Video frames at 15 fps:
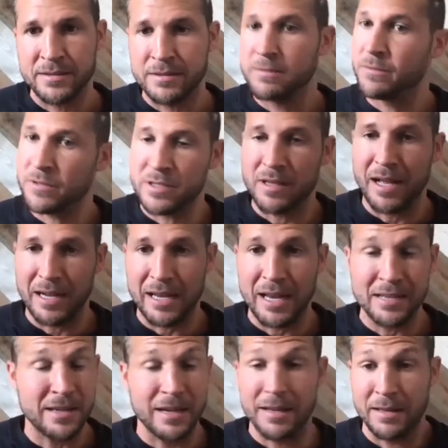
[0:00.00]
and there was a lot of
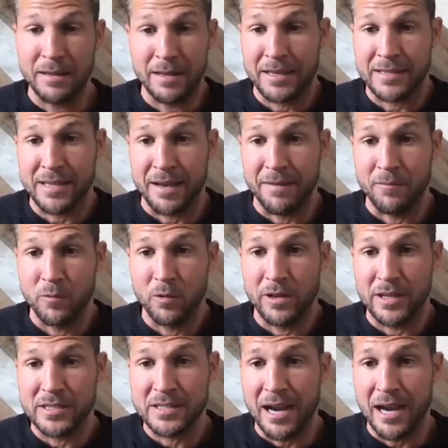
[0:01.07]
guys, and like I said, I'm really
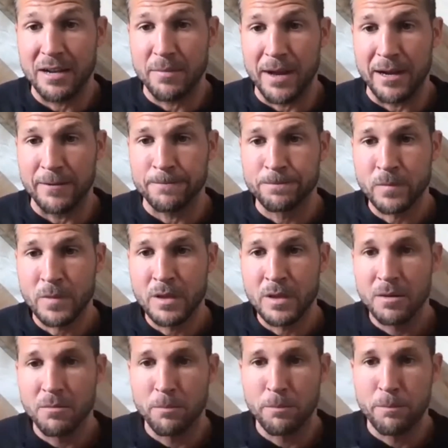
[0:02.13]
excited about them.
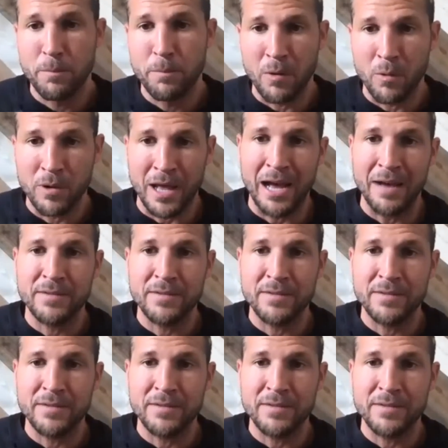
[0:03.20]
But what I've